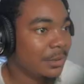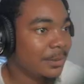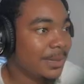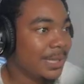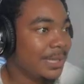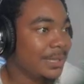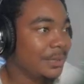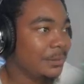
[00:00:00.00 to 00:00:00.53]
Oh, we
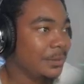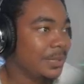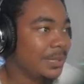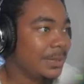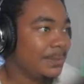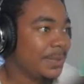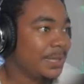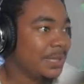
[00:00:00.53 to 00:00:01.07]
gotta do
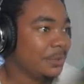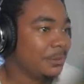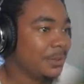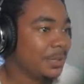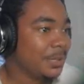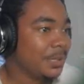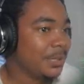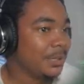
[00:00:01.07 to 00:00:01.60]
this puzzle
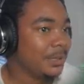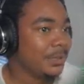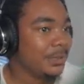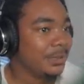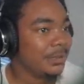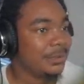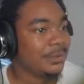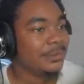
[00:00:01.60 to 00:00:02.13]
again.
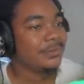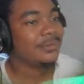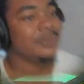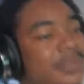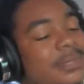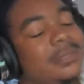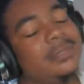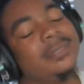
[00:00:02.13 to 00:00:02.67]

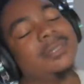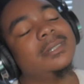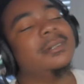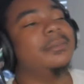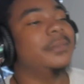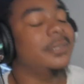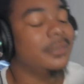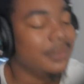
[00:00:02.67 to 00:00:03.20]

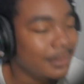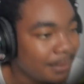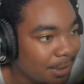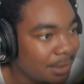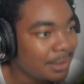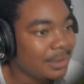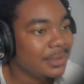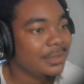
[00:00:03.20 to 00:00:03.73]
Come on,
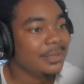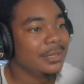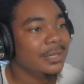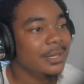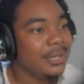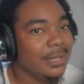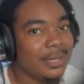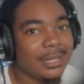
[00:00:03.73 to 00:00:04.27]
bruh.
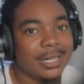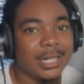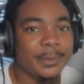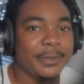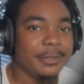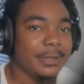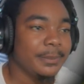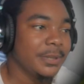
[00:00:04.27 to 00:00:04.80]
I'll
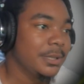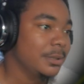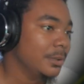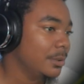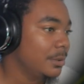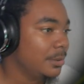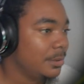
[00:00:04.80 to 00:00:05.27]
be right back.